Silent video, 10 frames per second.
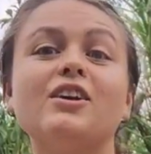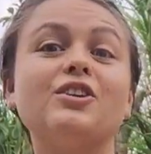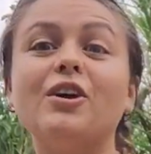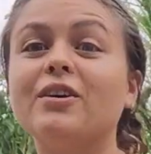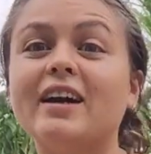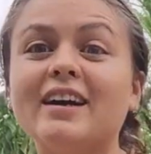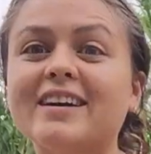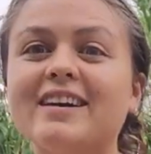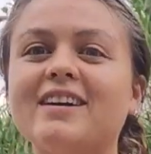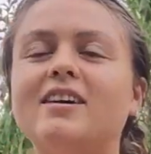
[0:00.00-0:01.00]
yoga,
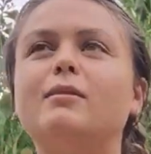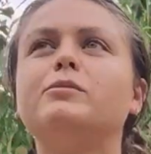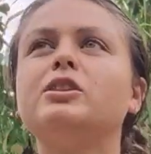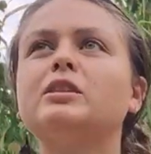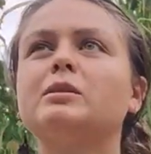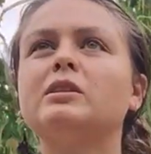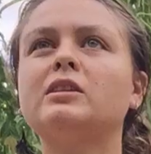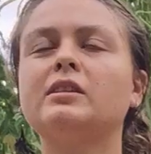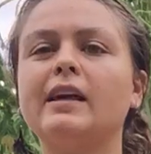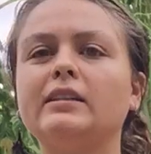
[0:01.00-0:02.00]

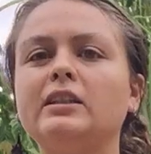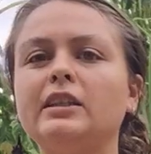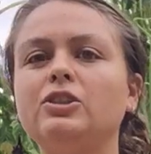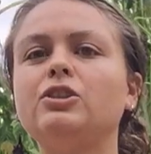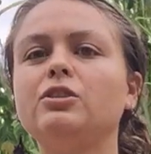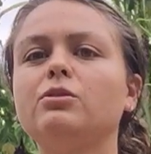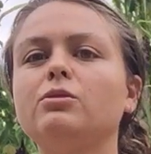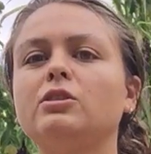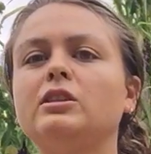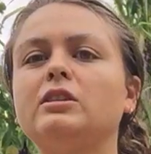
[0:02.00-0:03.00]
just that teach
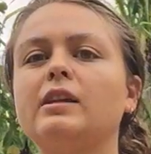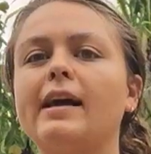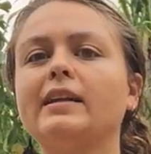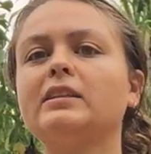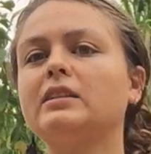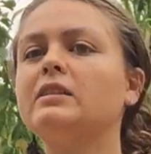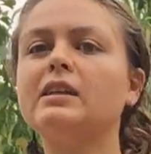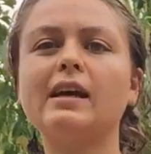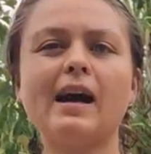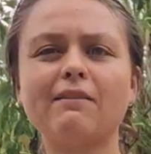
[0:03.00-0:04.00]
you like
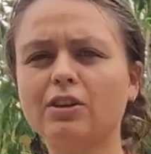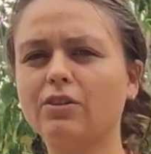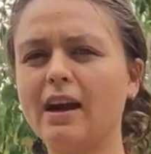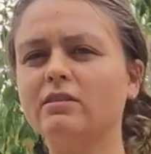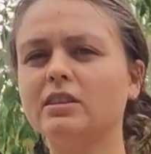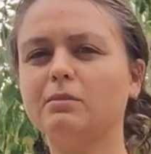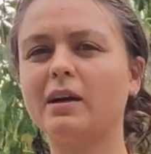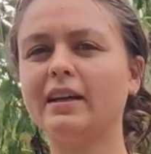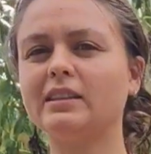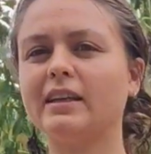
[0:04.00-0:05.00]
to have a grounded
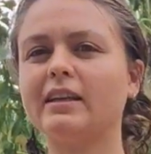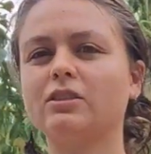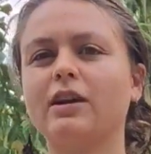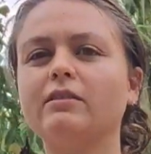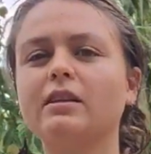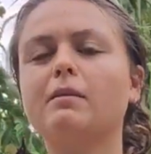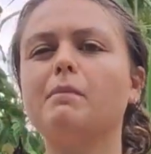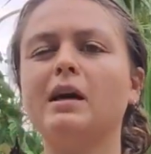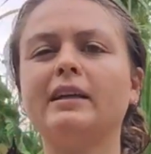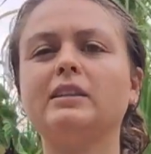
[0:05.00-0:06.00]
mind, I guess, grounding the
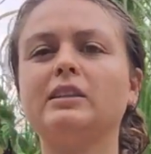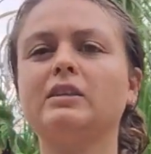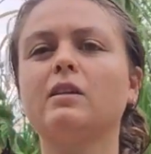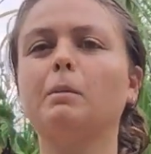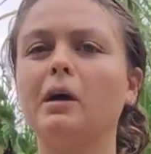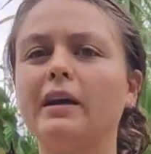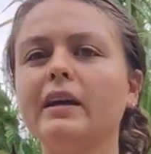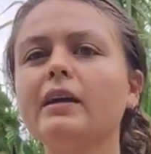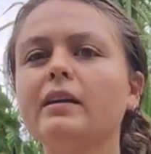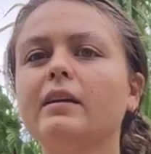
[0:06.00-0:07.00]
mind into the
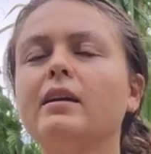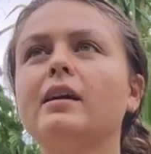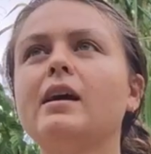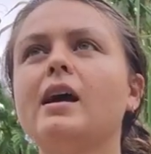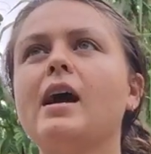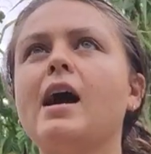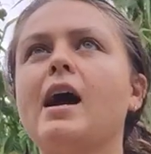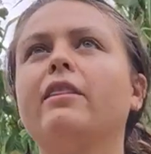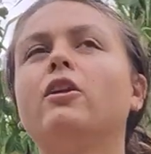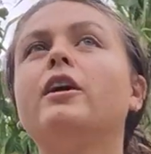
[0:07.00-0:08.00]
body.
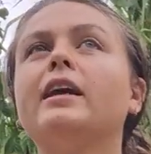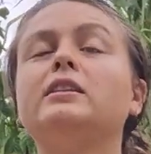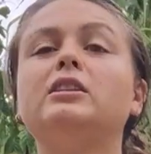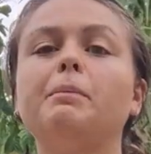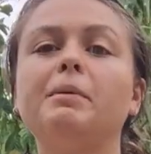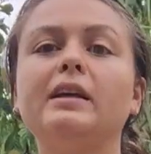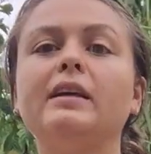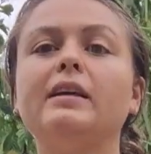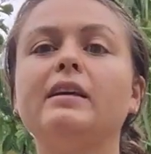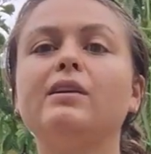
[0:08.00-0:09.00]
And learning to
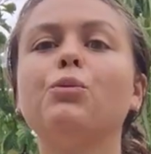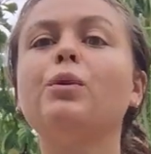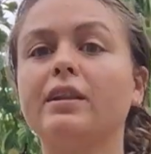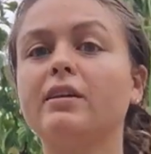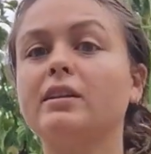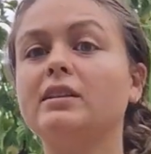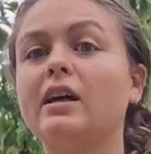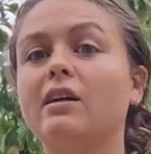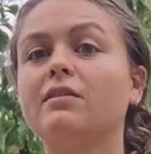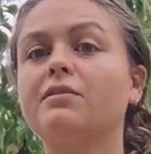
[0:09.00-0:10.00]
be with
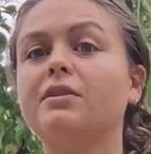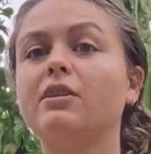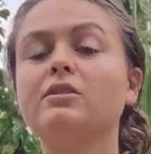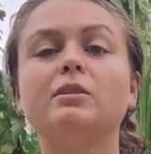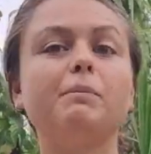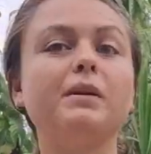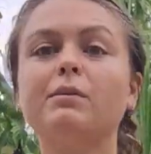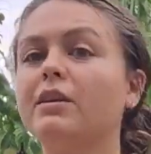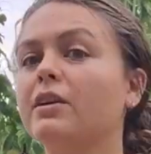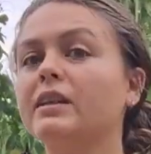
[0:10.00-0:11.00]
yourself, to be
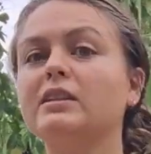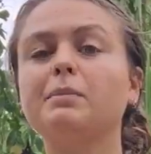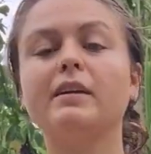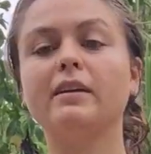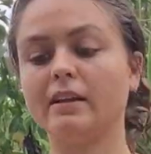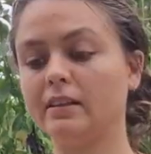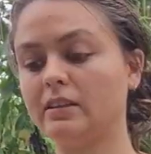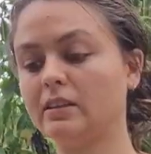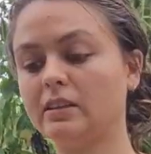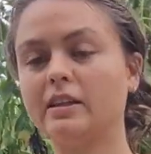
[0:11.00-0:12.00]
with your
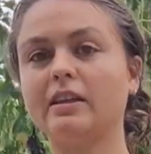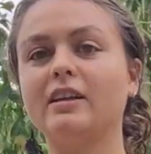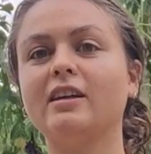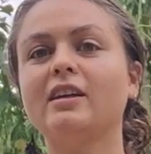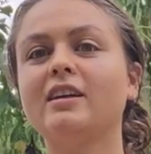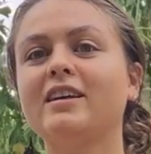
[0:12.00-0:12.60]
experience, to